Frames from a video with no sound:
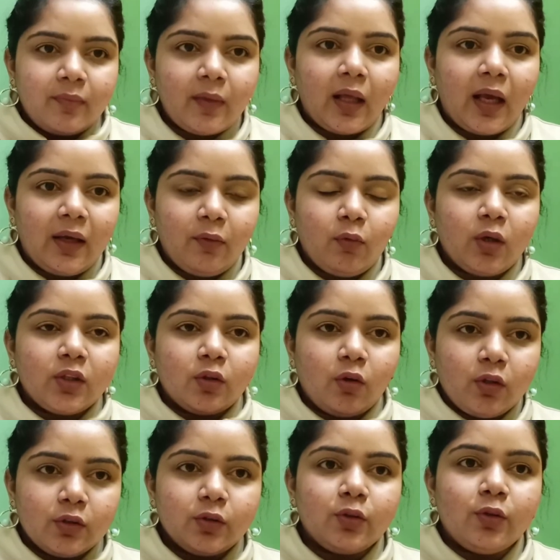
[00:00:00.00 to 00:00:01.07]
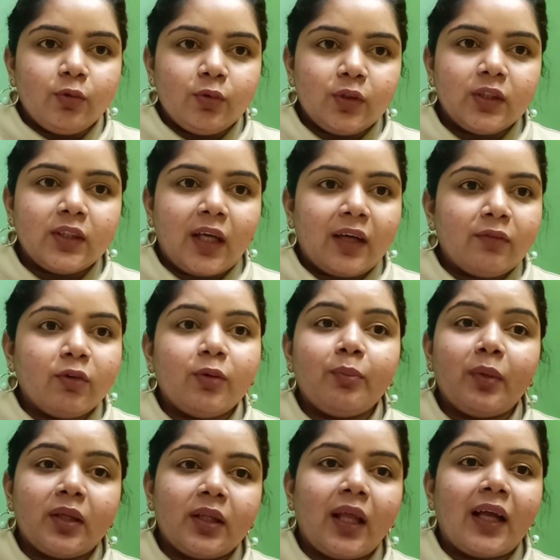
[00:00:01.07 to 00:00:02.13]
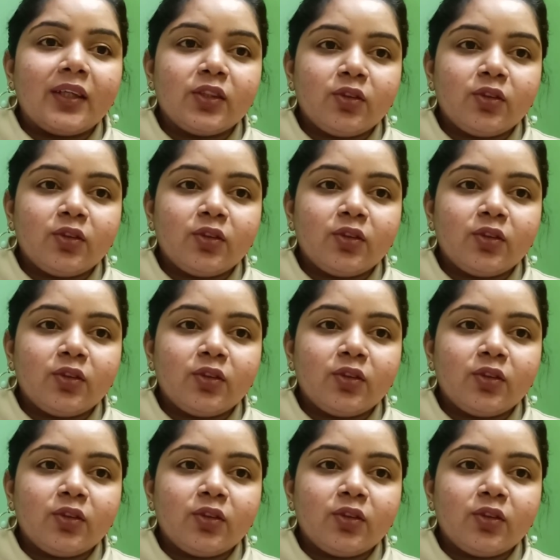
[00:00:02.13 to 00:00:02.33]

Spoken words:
I was also using that one, but that's